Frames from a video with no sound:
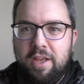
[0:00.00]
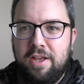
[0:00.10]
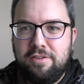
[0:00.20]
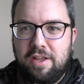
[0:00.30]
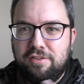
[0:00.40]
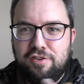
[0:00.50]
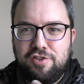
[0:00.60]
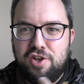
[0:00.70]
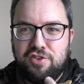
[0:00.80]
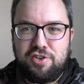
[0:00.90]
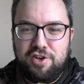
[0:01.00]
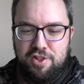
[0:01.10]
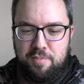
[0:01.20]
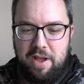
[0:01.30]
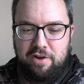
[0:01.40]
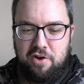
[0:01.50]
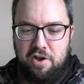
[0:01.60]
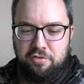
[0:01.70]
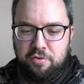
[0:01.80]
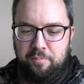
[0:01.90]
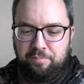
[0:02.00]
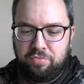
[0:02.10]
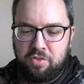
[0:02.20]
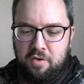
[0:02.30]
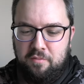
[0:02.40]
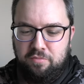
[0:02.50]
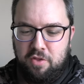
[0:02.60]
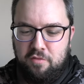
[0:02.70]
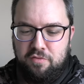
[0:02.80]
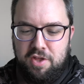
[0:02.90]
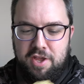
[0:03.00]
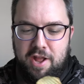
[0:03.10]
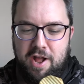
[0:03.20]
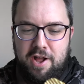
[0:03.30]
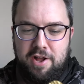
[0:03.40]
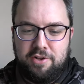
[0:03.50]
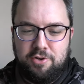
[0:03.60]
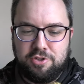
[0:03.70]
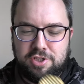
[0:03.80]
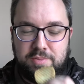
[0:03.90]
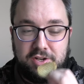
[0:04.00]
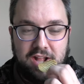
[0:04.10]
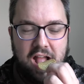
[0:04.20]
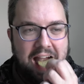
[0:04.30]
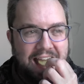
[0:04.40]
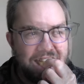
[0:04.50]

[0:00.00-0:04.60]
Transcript: it's that suggestion in the background of the uh, Yorkshire pudding.